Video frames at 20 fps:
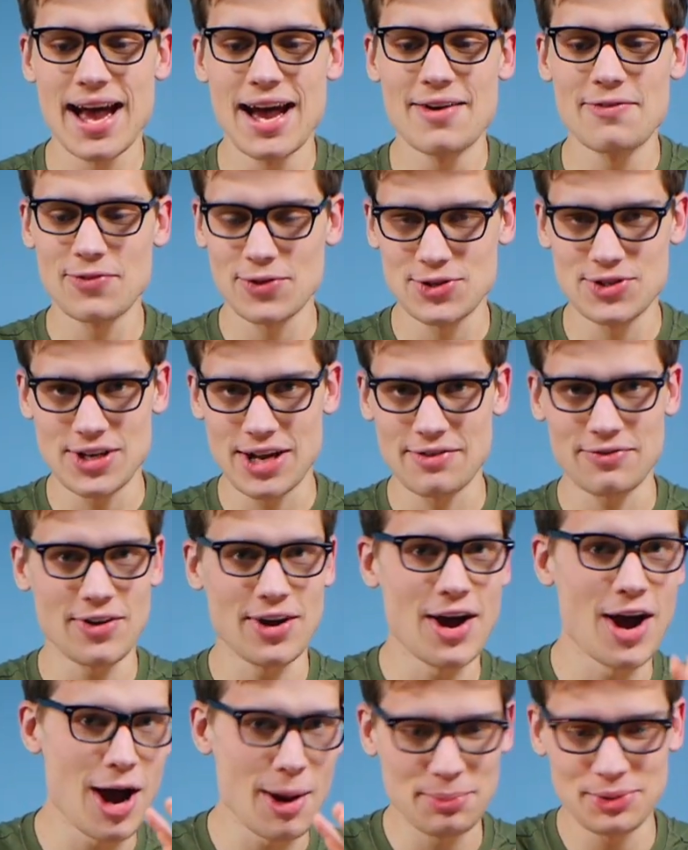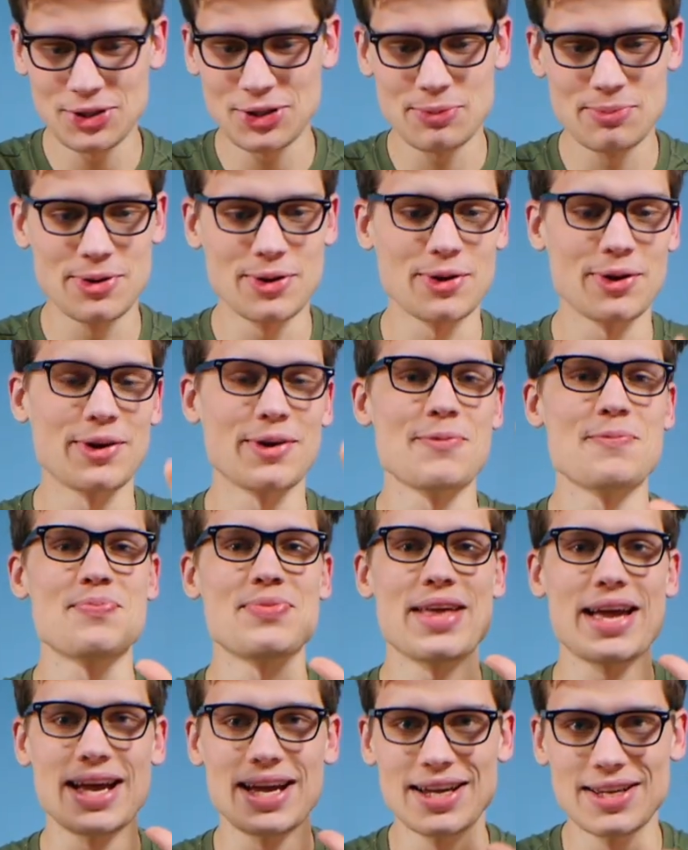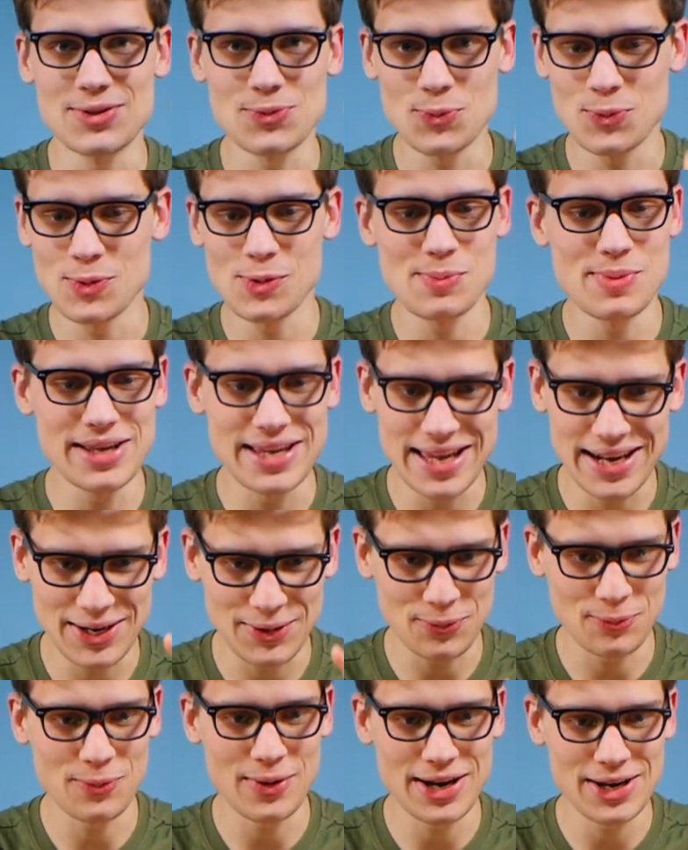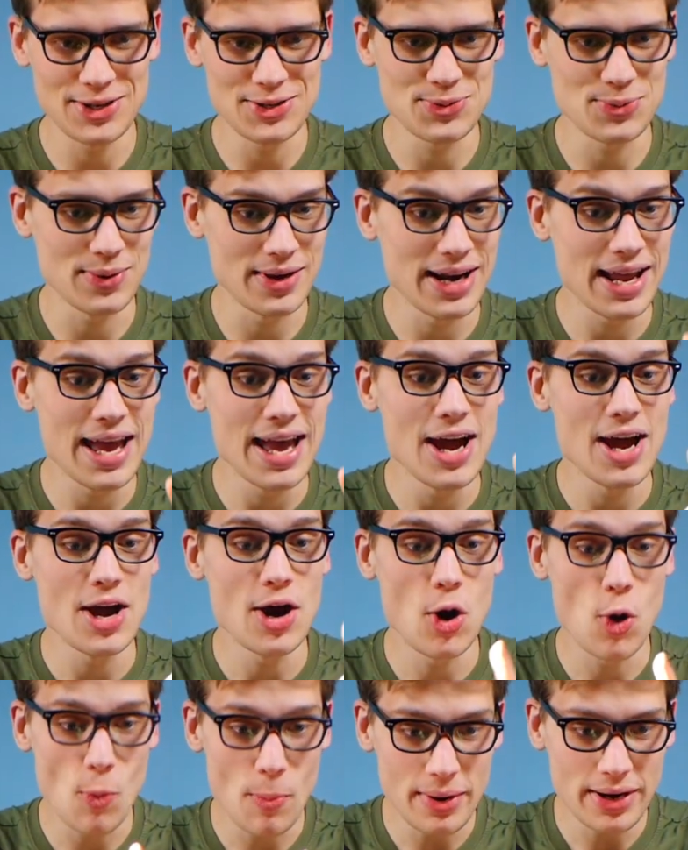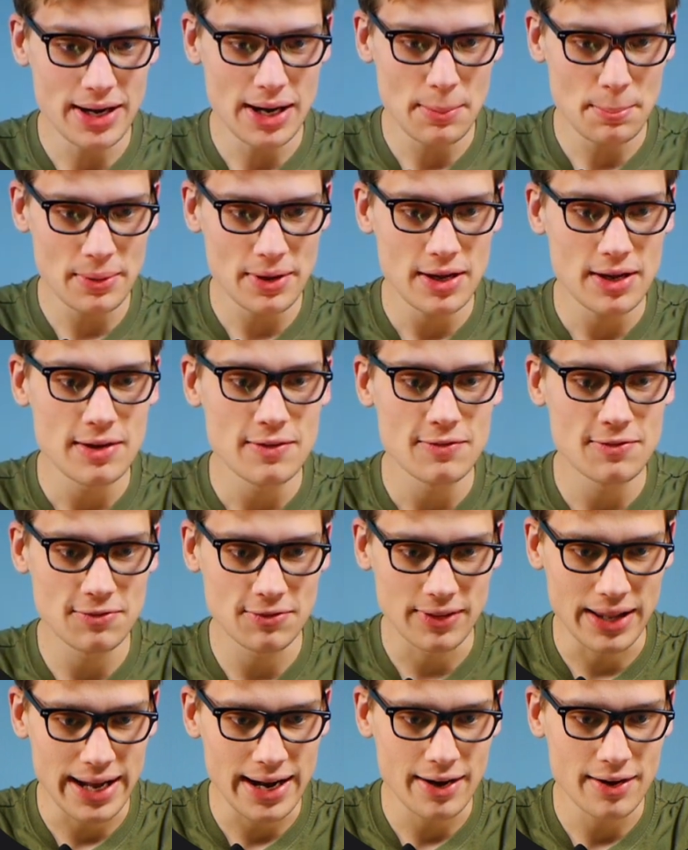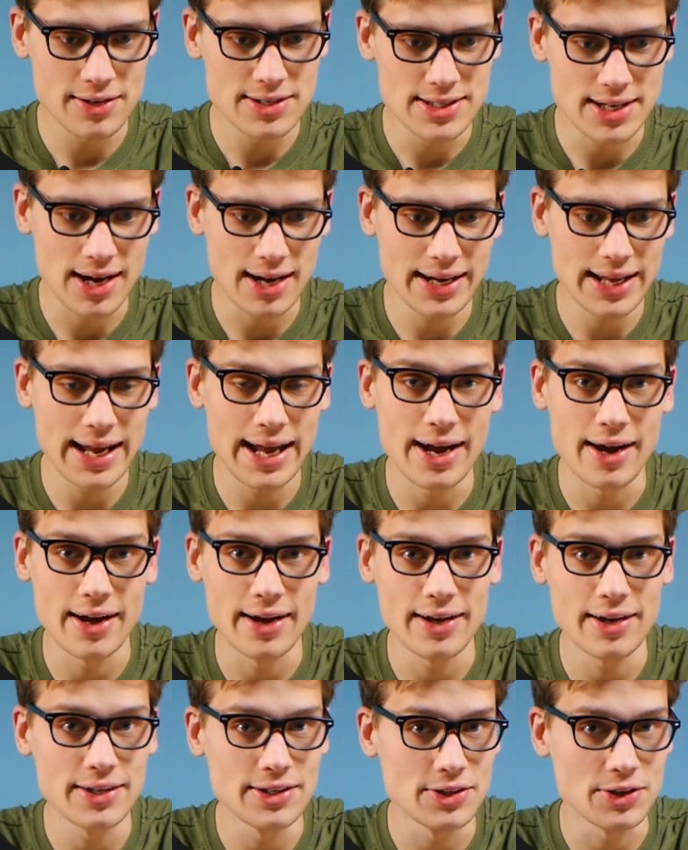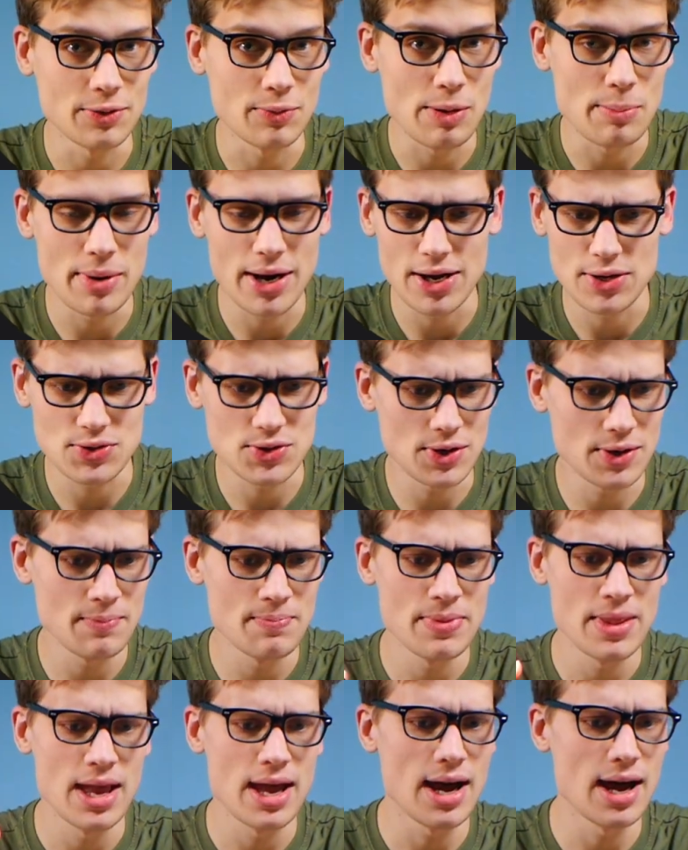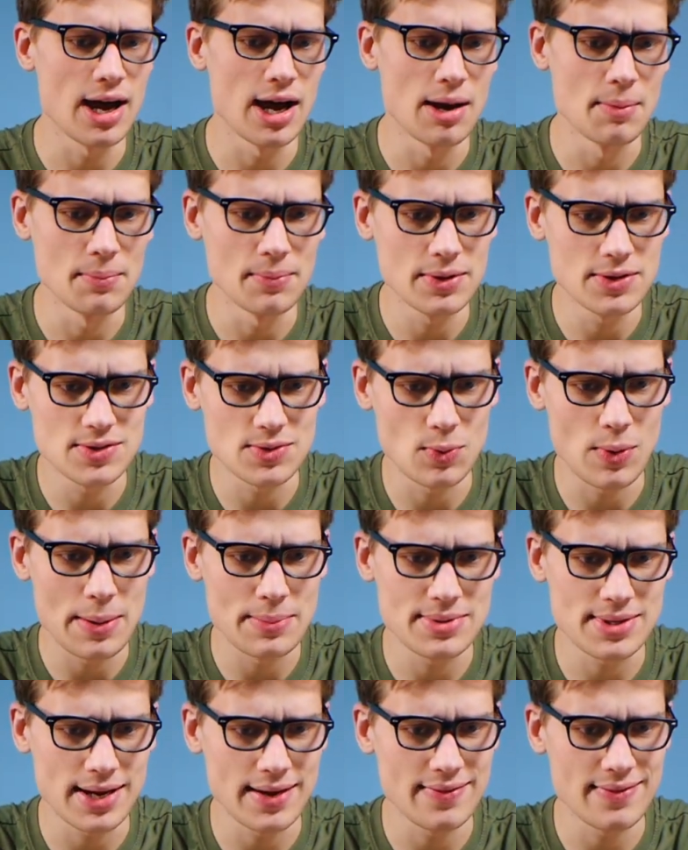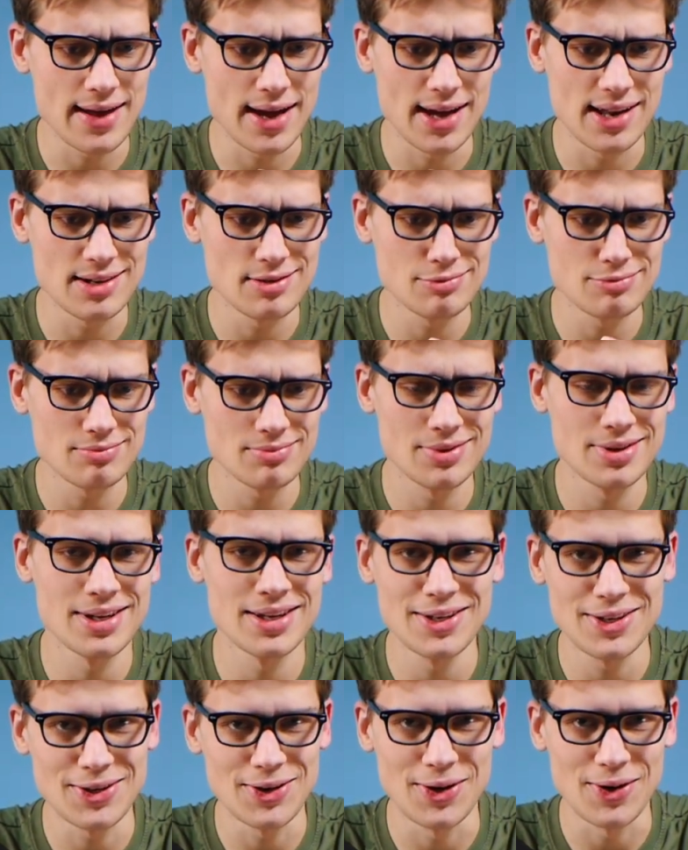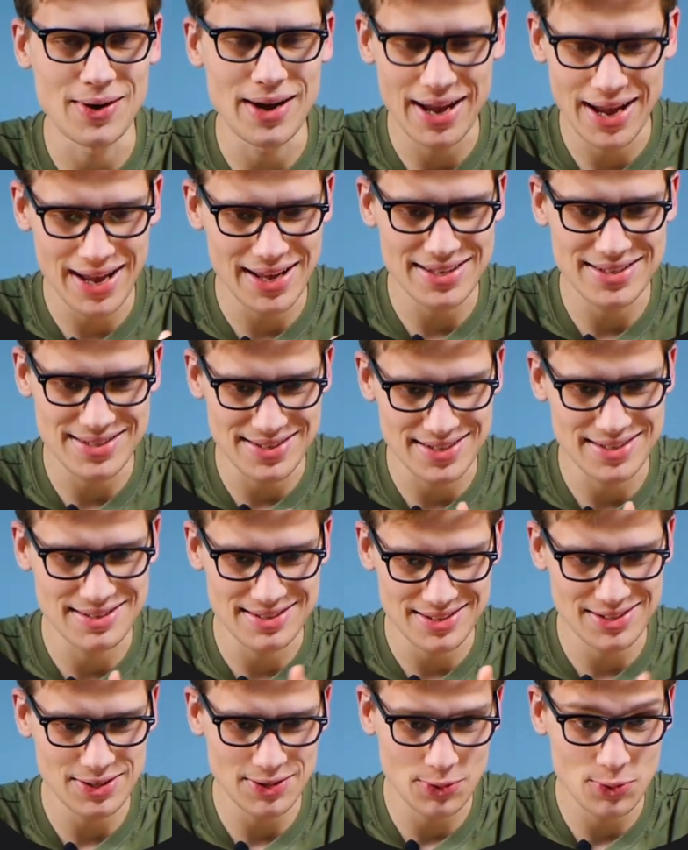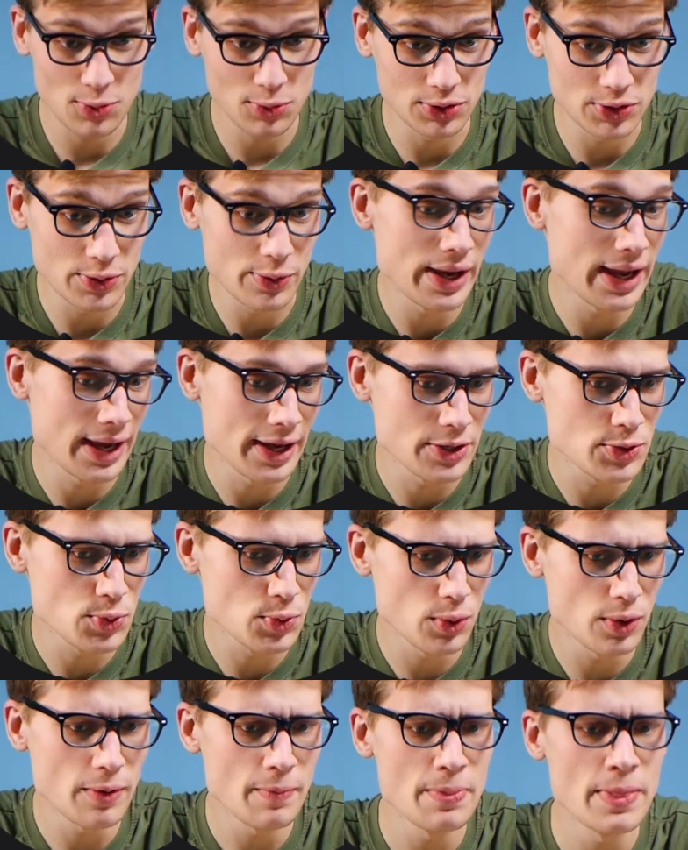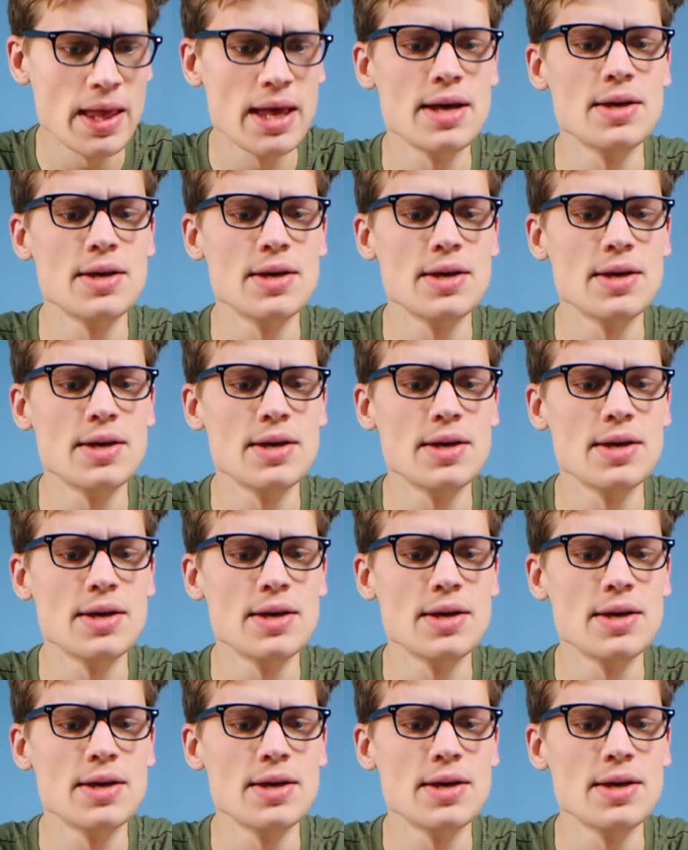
First off, hop on your computer and we'll be getting right into it. Open up Flair.AI in your web browser. It's a website that has this cool new AI tool.